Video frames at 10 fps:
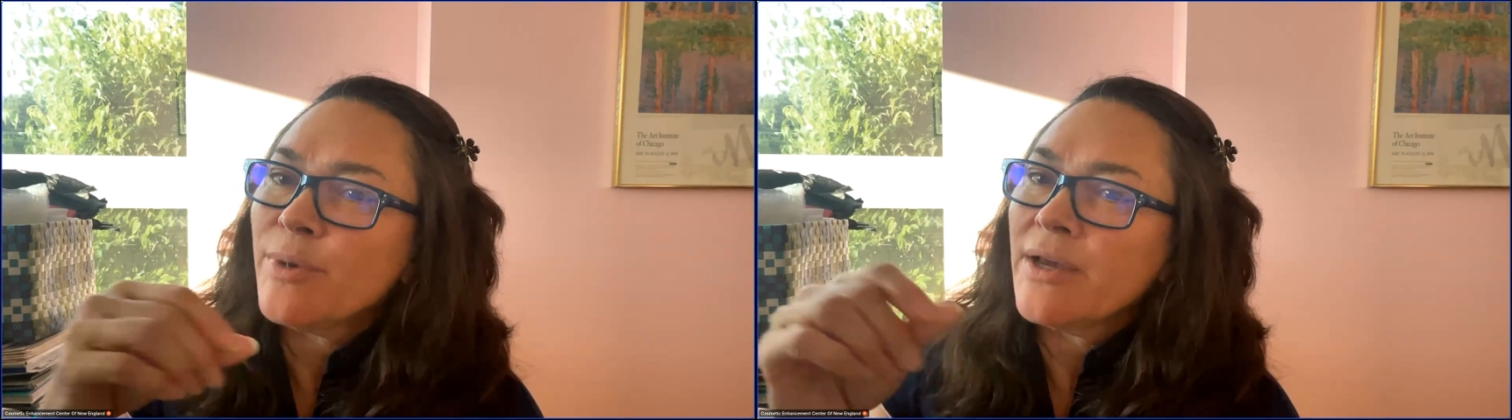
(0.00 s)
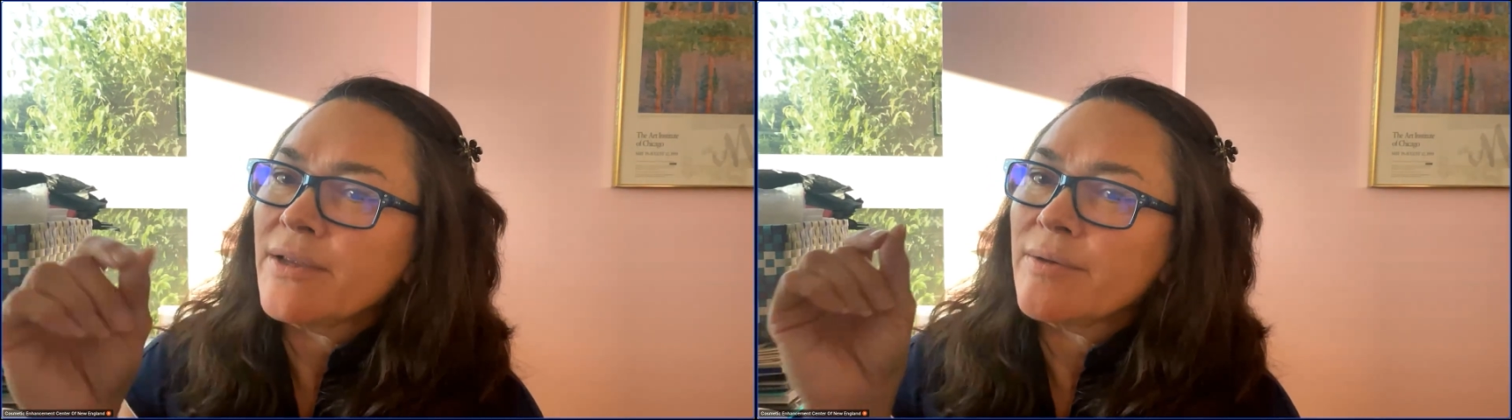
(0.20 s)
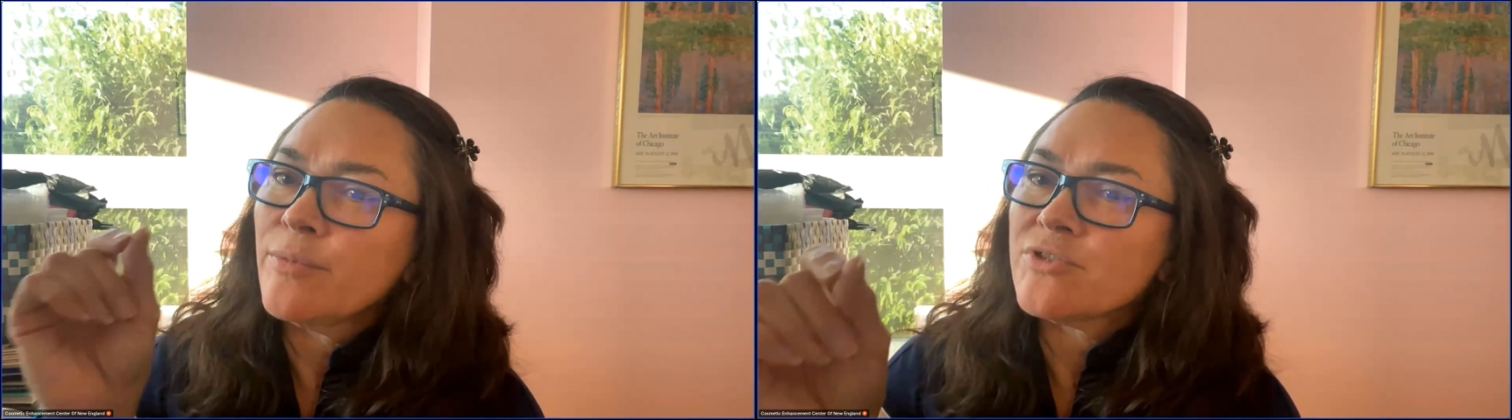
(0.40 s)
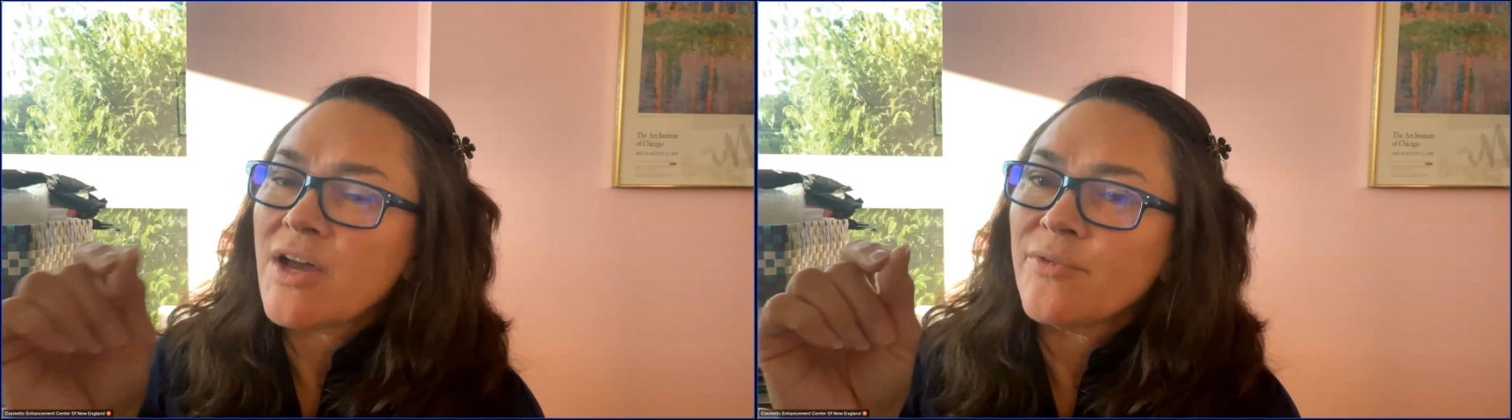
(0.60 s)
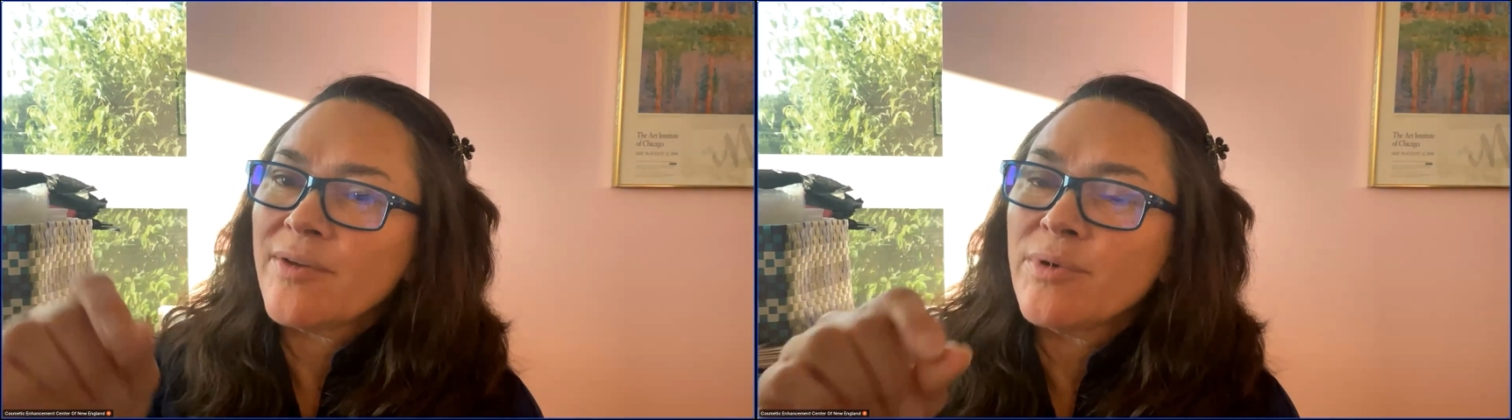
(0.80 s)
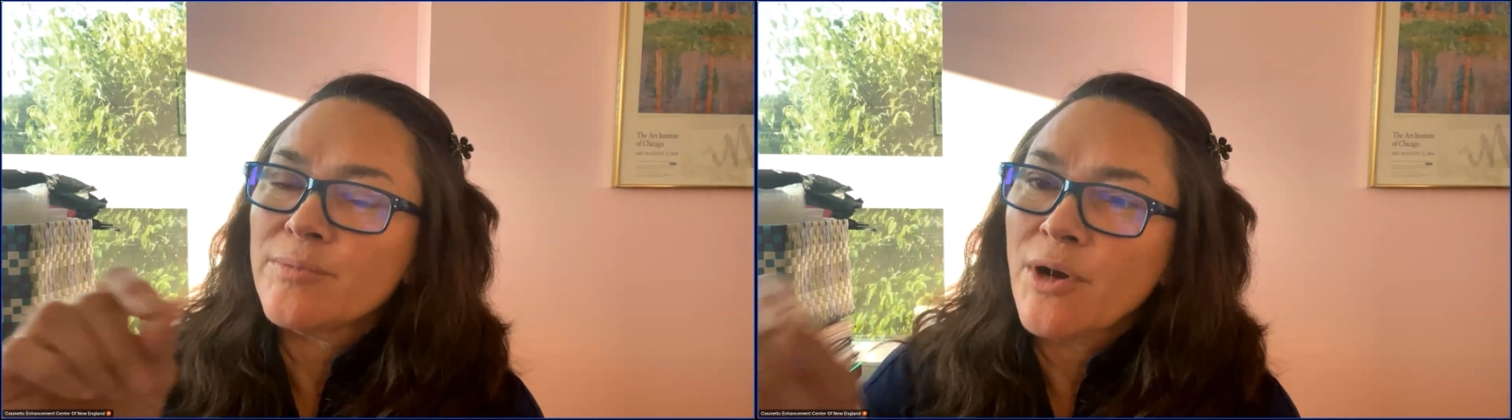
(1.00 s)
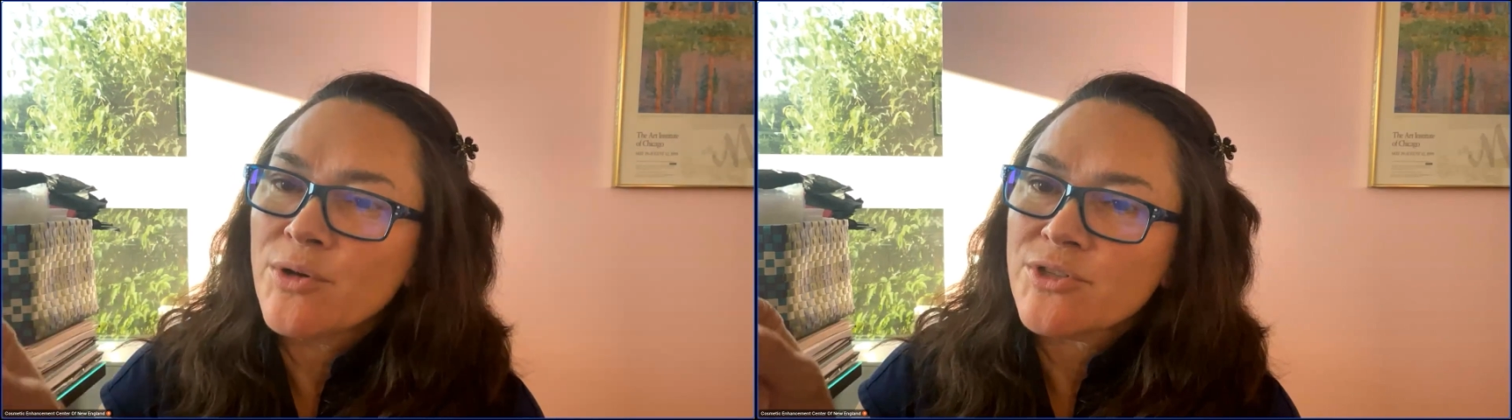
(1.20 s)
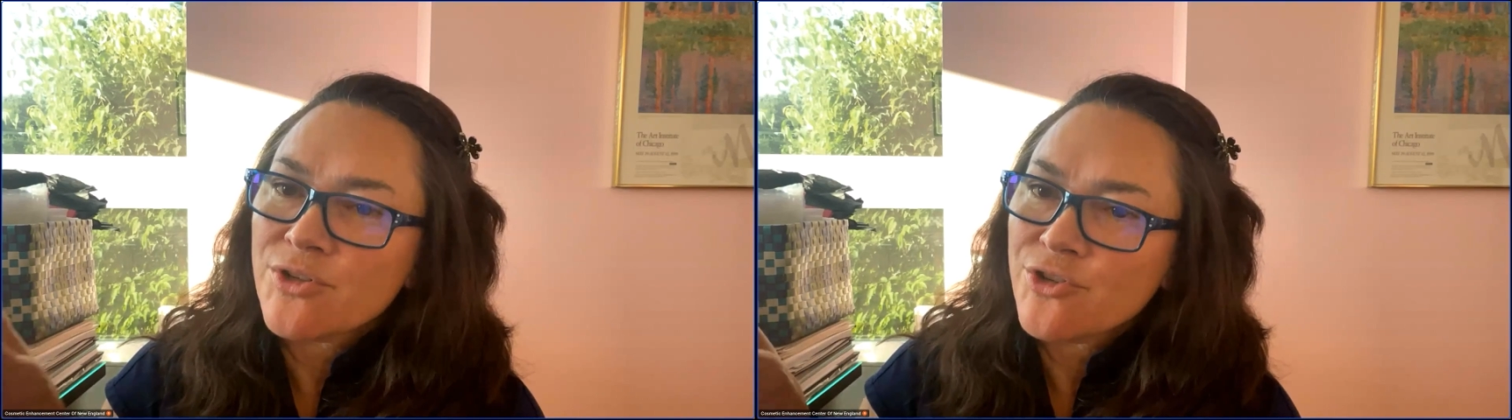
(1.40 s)
but
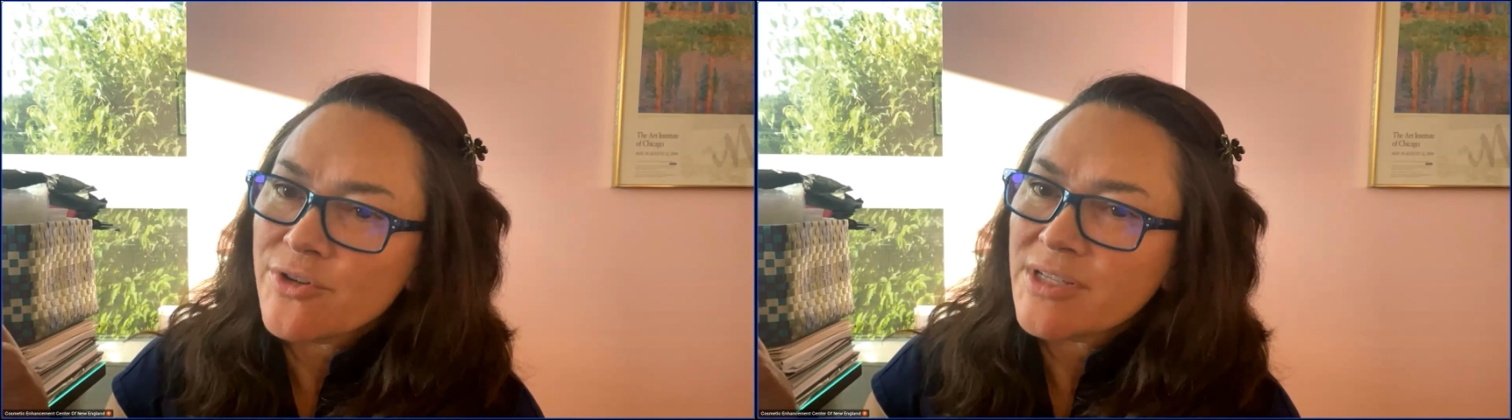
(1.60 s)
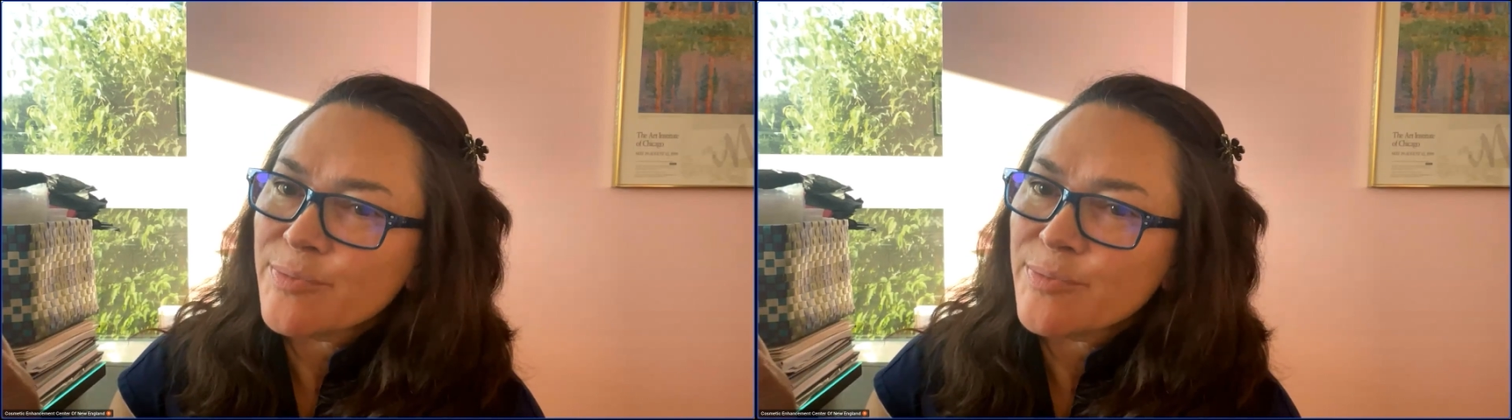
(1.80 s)
Mohs surgery